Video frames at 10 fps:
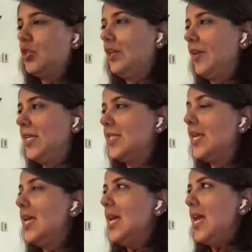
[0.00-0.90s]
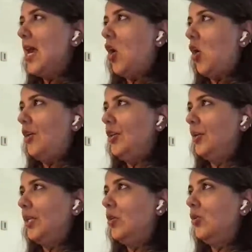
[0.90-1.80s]
degrees. Or you
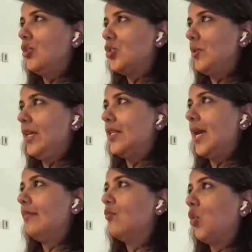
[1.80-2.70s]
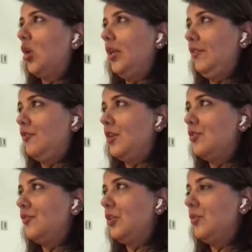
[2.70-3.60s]
can look straight at the wall in front
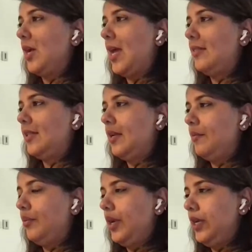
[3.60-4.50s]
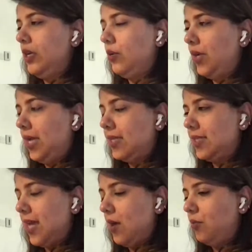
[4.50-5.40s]
of you and then bring your gaze
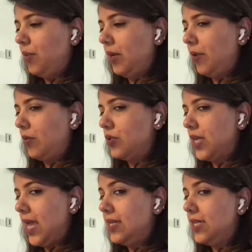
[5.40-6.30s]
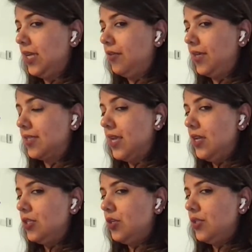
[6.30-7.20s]
down by about 10 degrees.
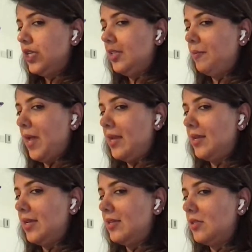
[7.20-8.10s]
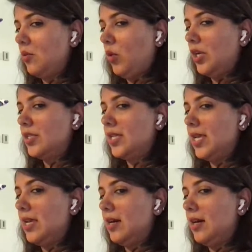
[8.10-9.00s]
So you see the pen was
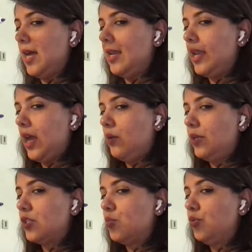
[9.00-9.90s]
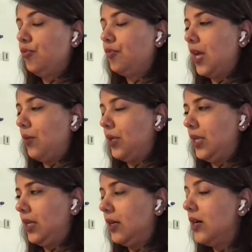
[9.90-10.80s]
here and now it's moved down
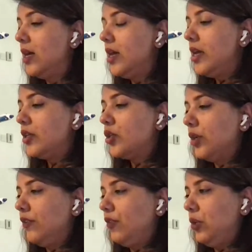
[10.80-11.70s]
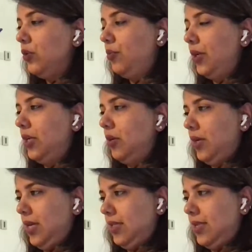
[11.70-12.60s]
here. So if you bring your
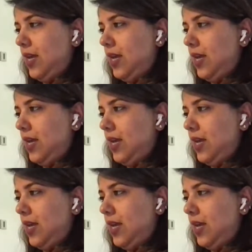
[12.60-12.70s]
gaze